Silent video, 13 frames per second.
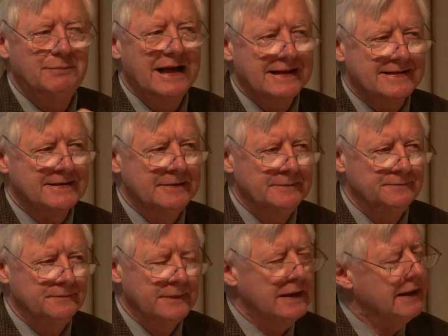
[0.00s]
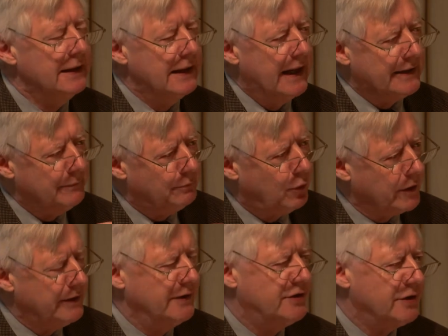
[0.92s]
placed at
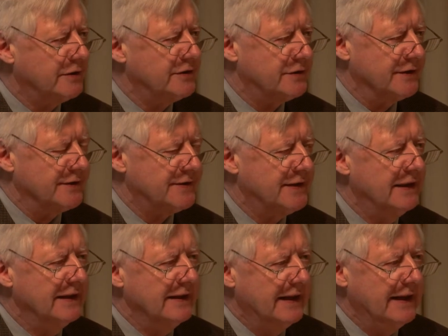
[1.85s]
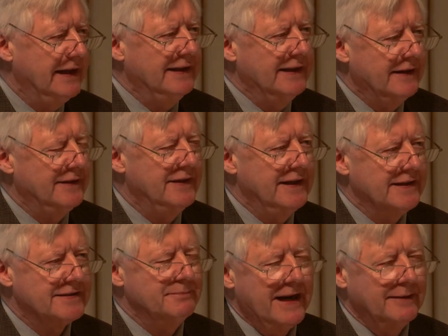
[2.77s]
important junctions in
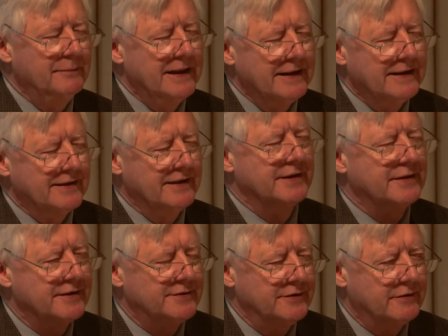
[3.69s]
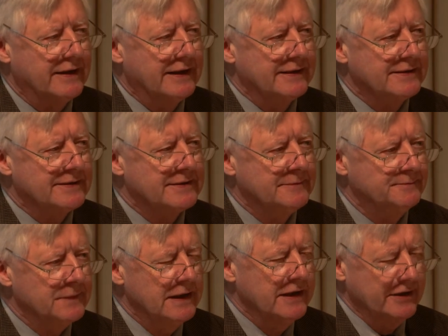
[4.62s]
these man-made souterrains.
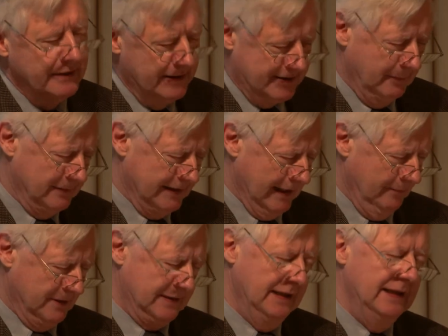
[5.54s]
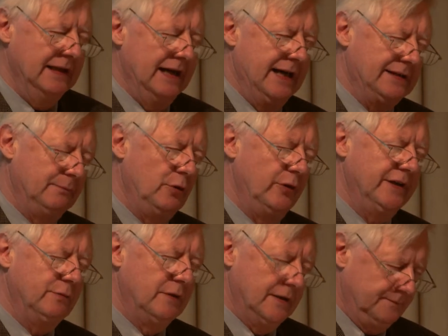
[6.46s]
Sometimes at a
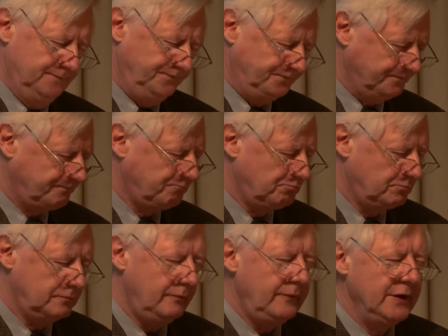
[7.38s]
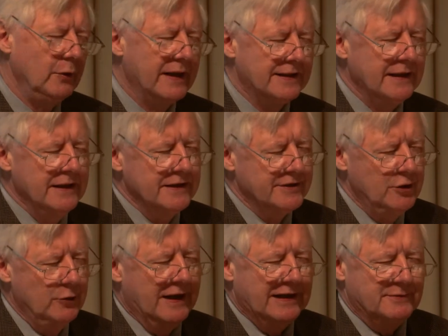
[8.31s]
point where you had
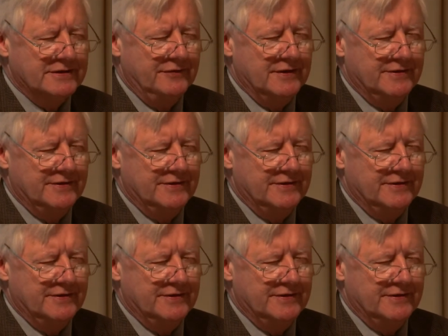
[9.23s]
two elements of the